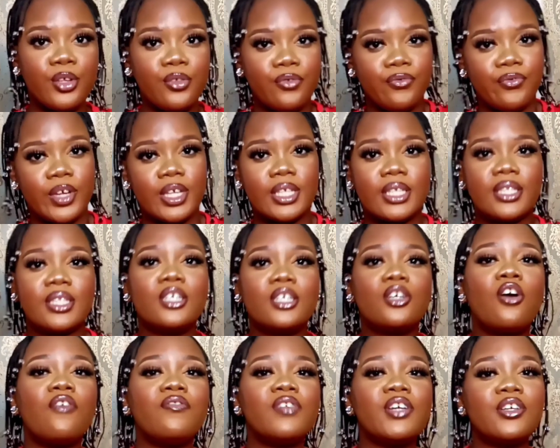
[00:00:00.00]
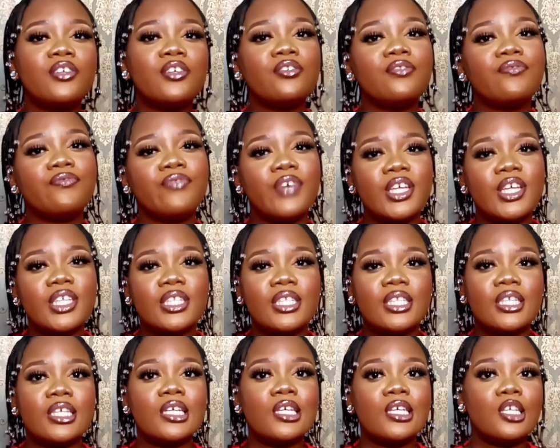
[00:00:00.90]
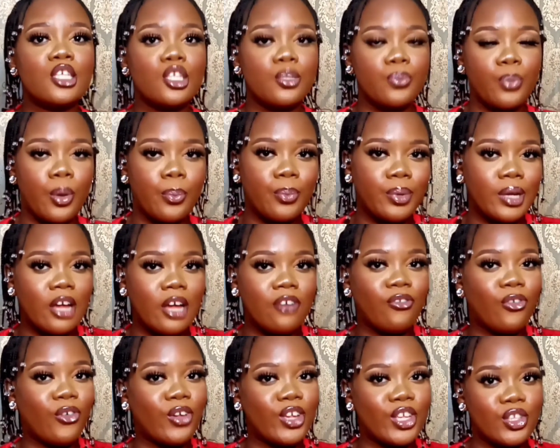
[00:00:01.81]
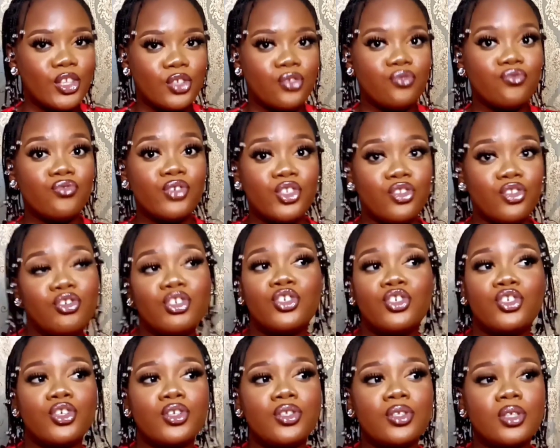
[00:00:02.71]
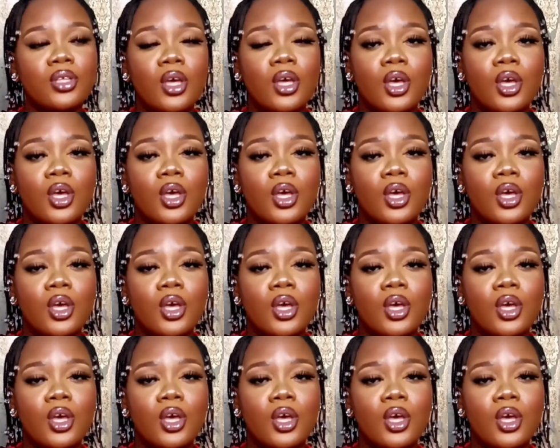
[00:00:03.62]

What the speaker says: university, Covenant University is popular for its restrictions.